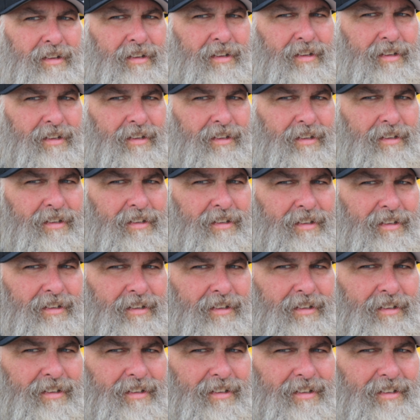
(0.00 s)

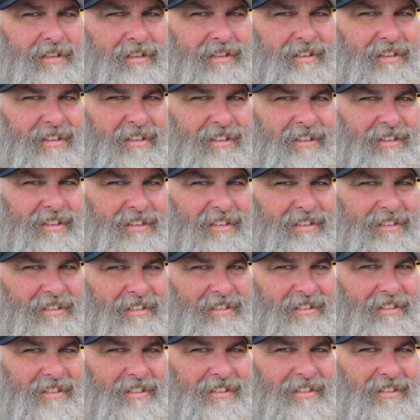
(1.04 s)

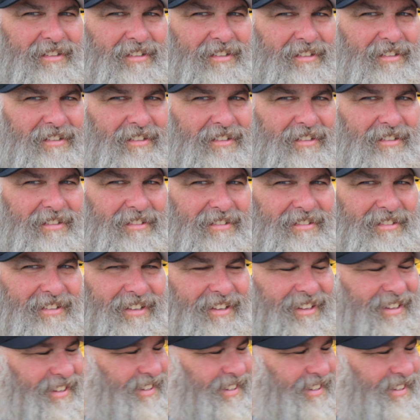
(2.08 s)
(not speaking)